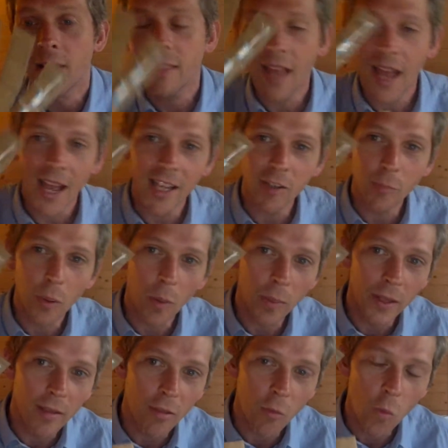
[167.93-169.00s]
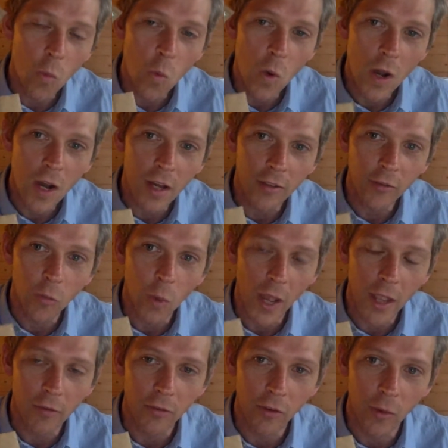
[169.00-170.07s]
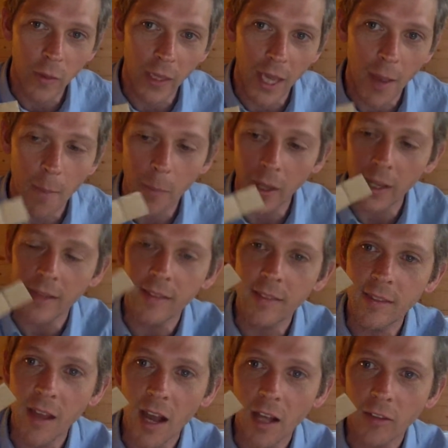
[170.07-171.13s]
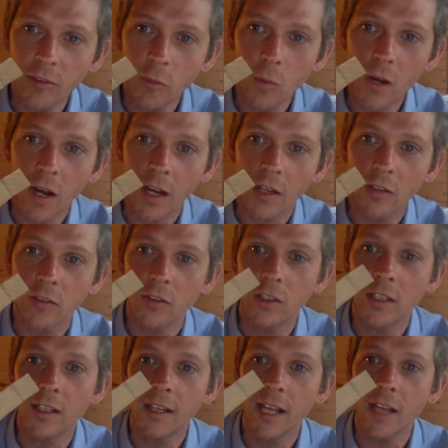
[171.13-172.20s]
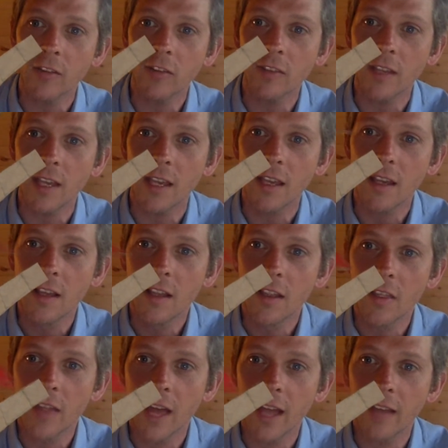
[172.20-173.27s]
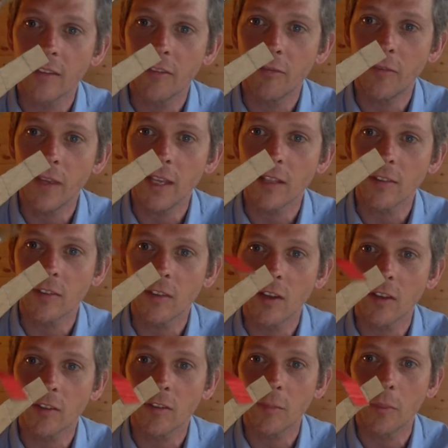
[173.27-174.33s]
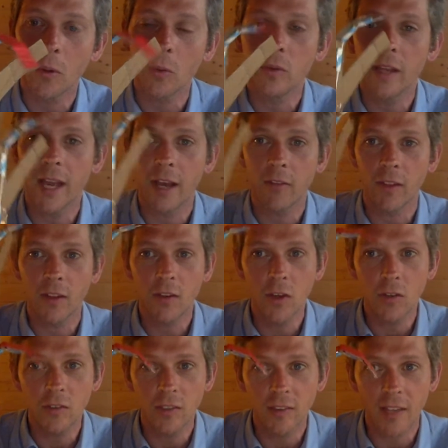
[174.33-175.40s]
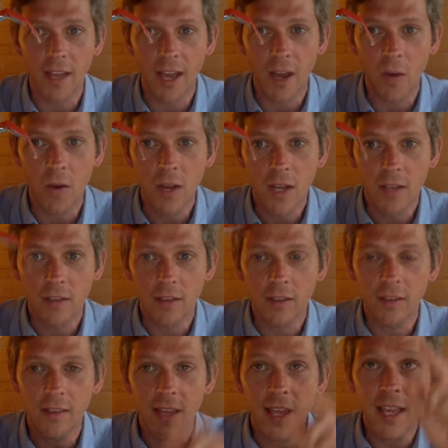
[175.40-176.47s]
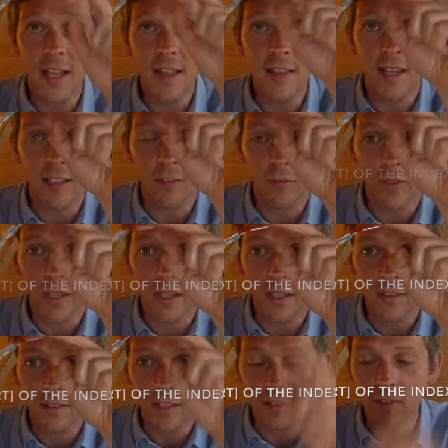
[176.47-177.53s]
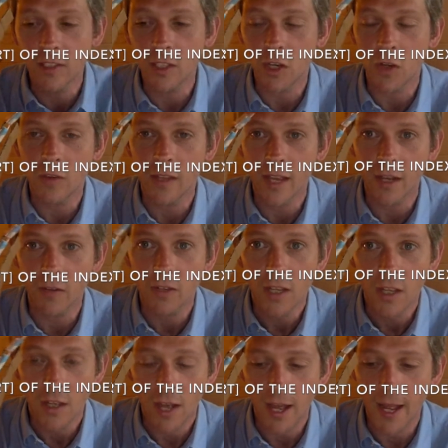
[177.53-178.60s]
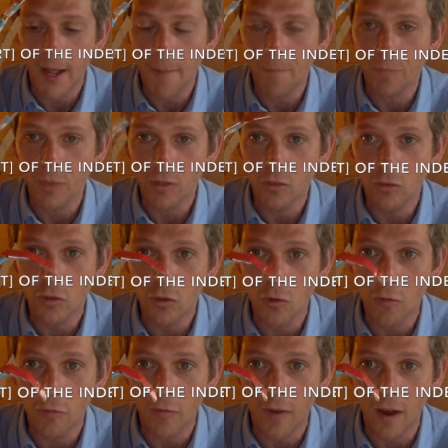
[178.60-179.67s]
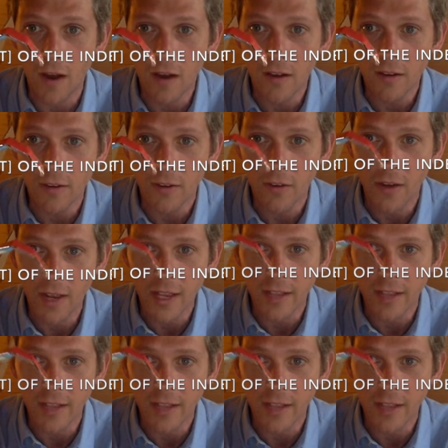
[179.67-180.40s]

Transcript: That is probably the worst way of doing it, but it does work because you can now see that the finger starts to pull down. Now notice how the index finger doesn't go down too far, all right?